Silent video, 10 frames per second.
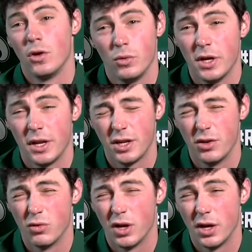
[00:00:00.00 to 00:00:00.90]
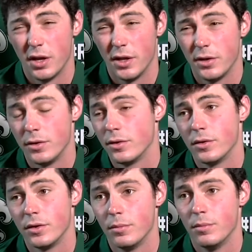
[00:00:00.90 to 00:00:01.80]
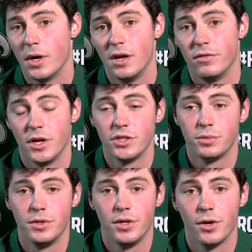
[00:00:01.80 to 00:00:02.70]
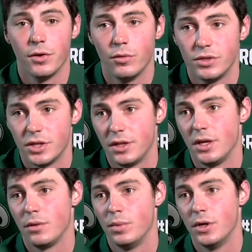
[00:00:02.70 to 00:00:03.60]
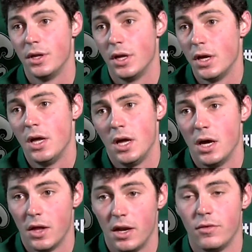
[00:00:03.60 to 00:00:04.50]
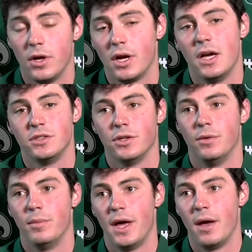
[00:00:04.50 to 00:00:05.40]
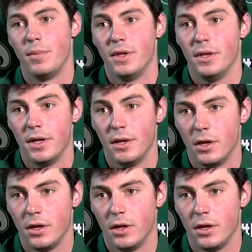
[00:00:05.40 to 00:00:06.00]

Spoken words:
We had a good run my freshman year, which I think put a lot of our guys on the map, and